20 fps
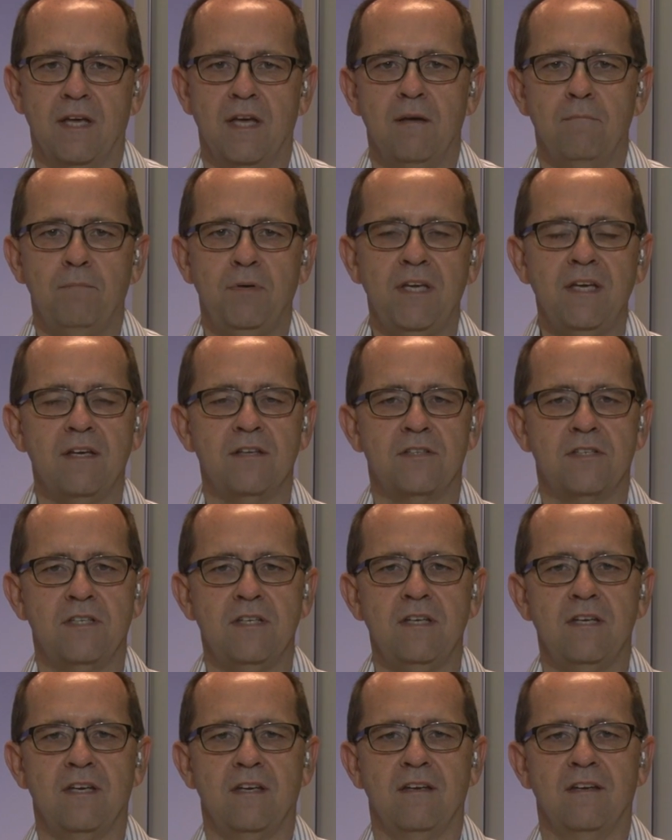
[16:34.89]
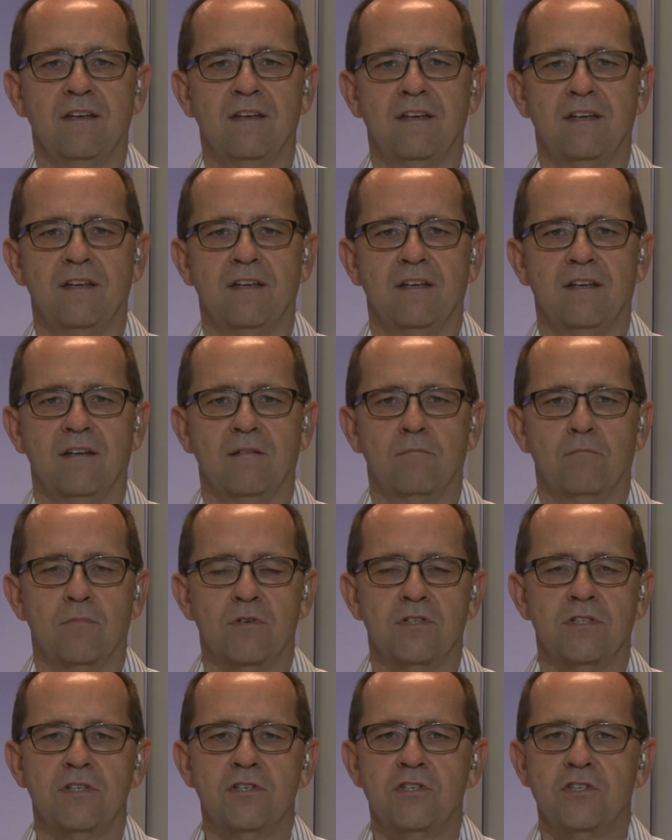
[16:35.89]
PSC,
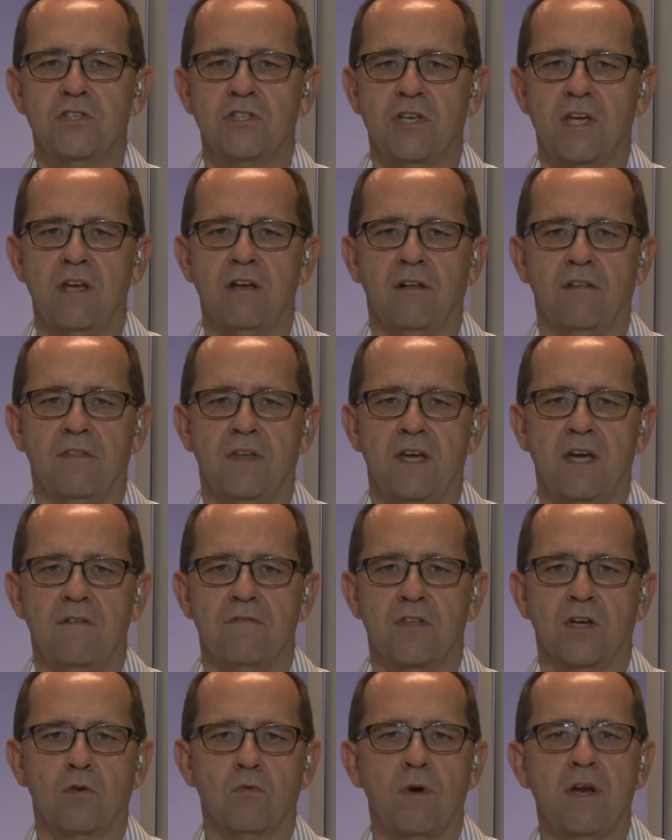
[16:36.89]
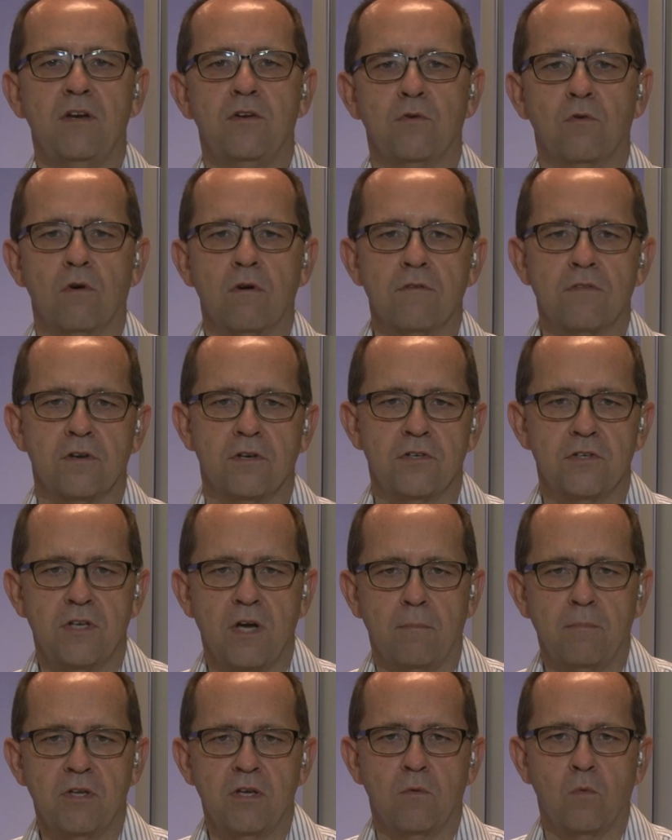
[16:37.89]
Precision Scale, they have the Great Northern
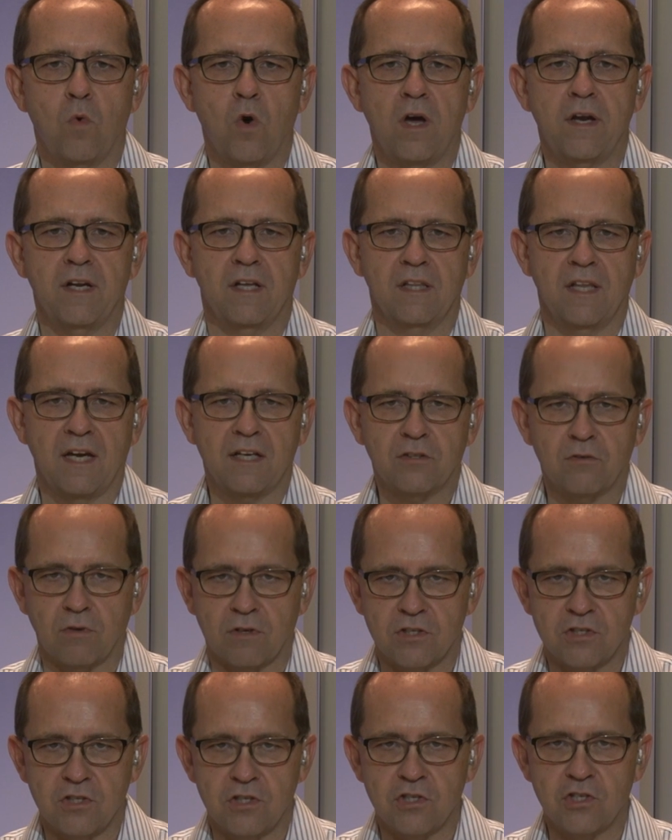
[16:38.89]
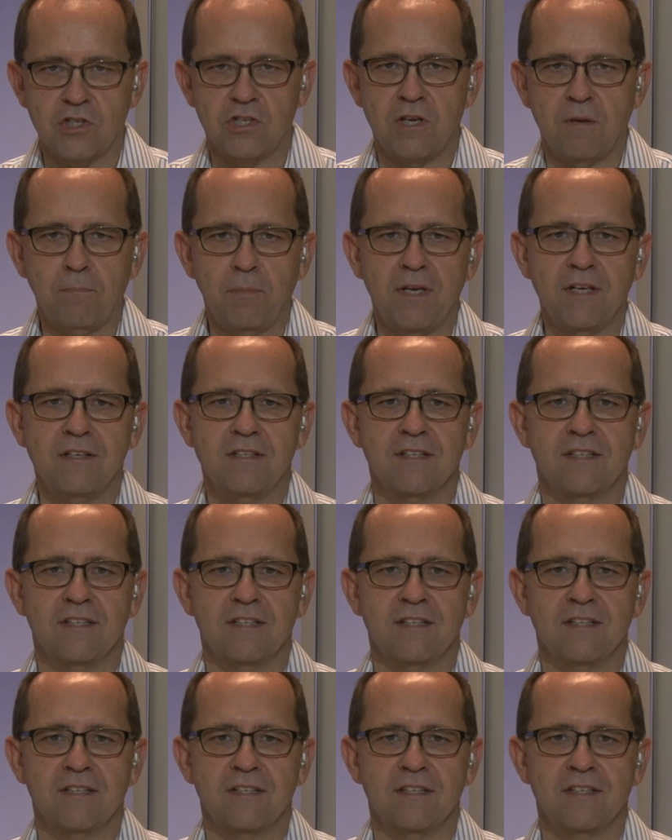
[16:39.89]
W1 Electrics shipping to